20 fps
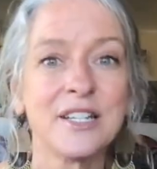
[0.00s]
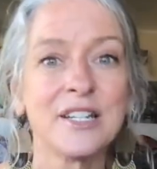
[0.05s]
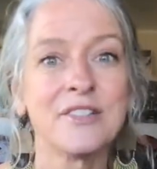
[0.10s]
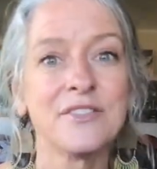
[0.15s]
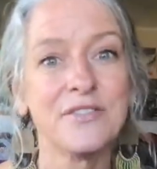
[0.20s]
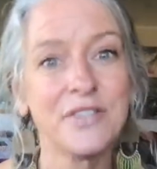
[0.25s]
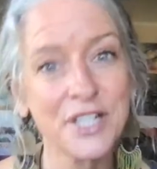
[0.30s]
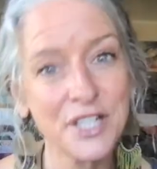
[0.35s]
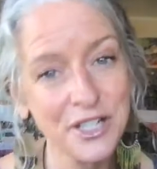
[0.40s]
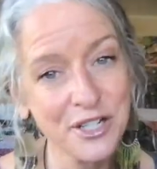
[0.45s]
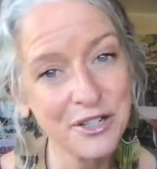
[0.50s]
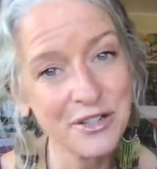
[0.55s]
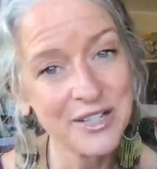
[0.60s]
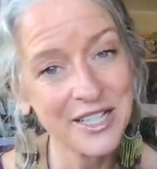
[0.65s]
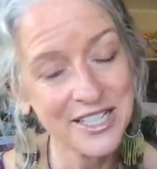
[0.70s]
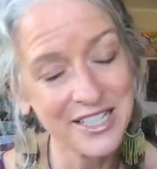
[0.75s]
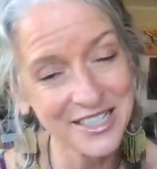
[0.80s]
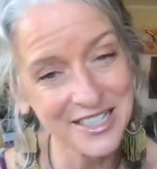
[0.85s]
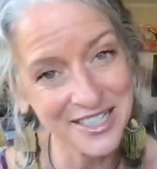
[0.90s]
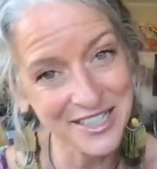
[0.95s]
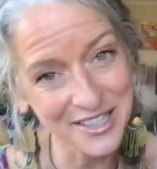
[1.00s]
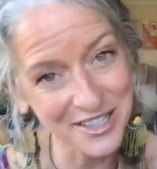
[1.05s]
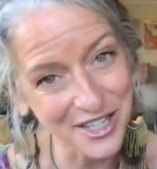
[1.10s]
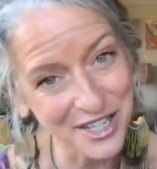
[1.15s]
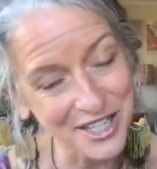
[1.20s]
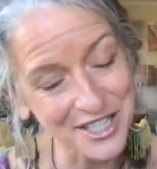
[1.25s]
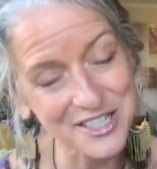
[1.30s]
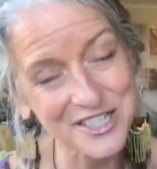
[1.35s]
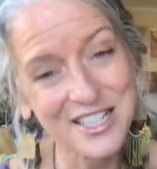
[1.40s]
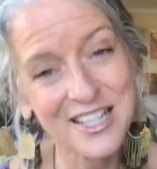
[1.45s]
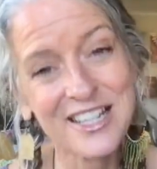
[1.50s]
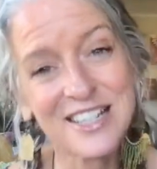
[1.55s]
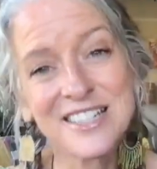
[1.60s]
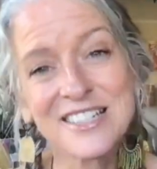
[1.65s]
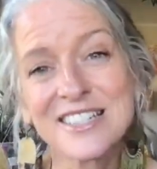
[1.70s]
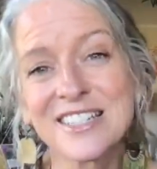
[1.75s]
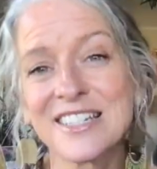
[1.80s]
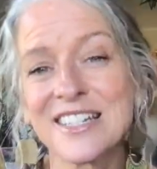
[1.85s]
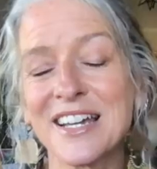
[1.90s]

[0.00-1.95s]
video editing content.